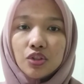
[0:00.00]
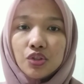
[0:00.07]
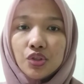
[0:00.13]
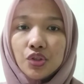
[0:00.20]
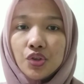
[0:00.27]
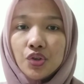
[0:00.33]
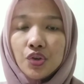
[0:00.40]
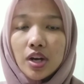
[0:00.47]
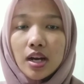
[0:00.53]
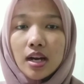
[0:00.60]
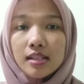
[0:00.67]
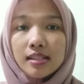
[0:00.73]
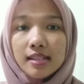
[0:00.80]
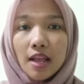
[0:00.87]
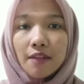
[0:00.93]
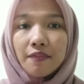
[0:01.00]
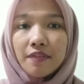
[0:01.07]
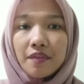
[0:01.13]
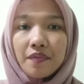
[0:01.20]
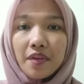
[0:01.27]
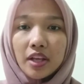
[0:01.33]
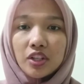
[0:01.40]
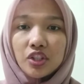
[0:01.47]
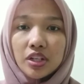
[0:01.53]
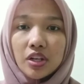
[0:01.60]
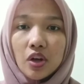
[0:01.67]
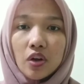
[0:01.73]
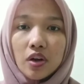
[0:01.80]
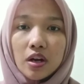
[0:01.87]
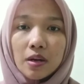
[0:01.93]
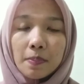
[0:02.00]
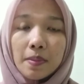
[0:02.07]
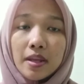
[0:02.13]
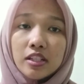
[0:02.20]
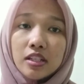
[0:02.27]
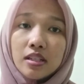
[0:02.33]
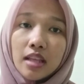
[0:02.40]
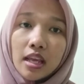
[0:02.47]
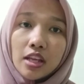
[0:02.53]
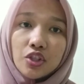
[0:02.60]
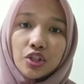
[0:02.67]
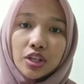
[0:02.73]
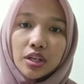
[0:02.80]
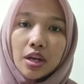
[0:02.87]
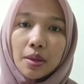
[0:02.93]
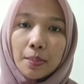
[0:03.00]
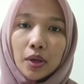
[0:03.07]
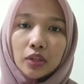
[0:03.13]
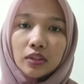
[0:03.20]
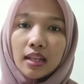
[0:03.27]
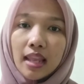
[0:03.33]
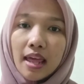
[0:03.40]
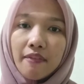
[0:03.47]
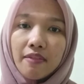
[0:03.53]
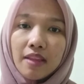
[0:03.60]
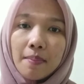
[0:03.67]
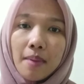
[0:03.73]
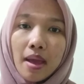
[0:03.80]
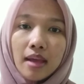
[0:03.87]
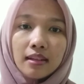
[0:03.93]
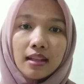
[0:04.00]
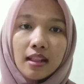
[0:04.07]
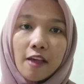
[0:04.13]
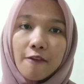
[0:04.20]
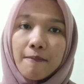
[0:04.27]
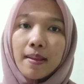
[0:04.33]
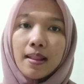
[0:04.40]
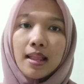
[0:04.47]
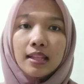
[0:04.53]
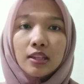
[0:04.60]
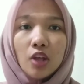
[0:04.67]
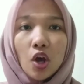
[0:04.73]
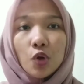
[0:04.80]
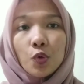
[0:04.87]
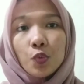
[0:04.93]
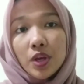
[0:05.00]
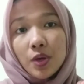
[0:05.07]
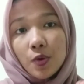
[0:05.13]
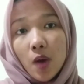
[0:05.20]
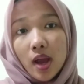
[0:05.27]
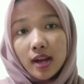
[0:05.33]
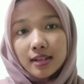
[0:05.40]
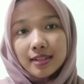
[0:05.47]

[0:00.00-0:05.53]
to do a self-reflection oral presentation about cleft lip and cleft palate on week 1.